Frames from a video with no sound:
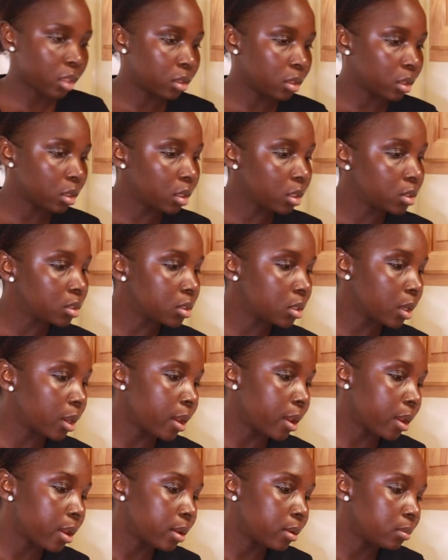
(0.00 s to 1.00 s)
I think it's
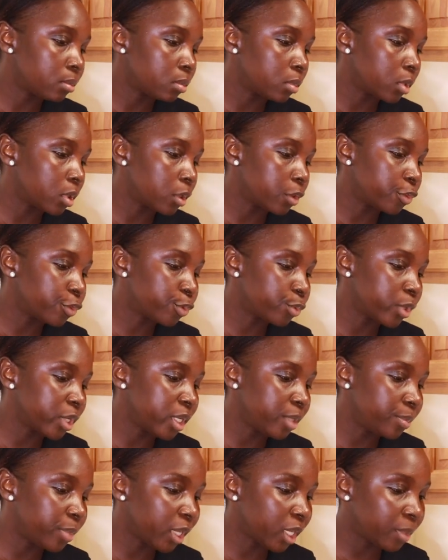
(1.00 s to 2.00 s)
got
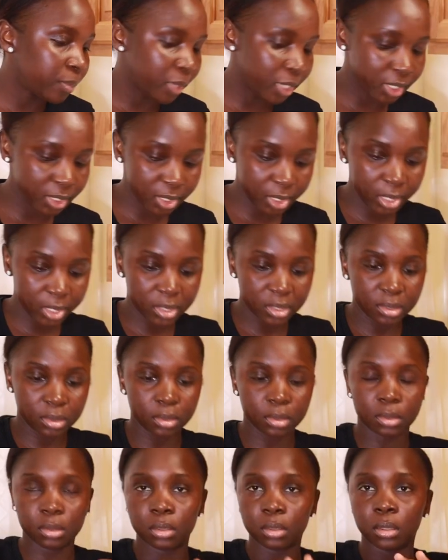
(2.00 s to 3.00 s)
three big
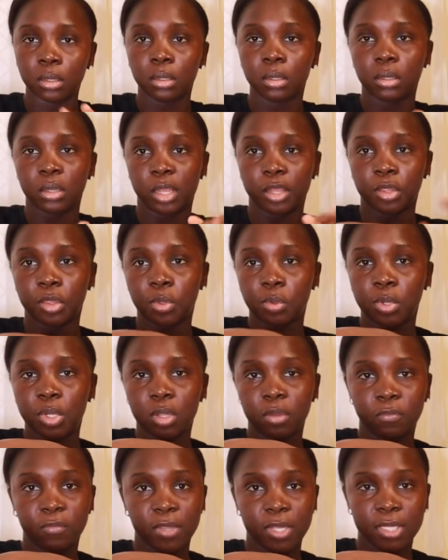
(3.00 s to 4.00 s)
pieces like
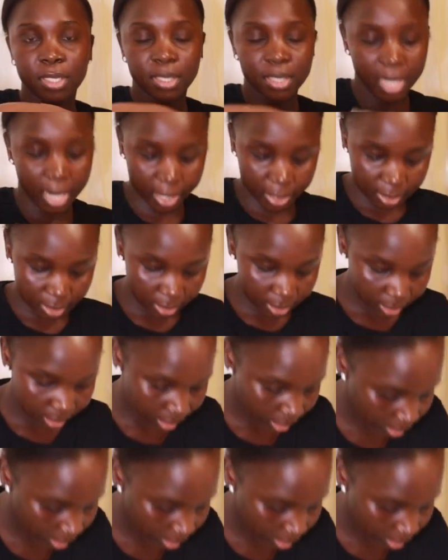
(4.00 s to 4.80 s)
three of these sizes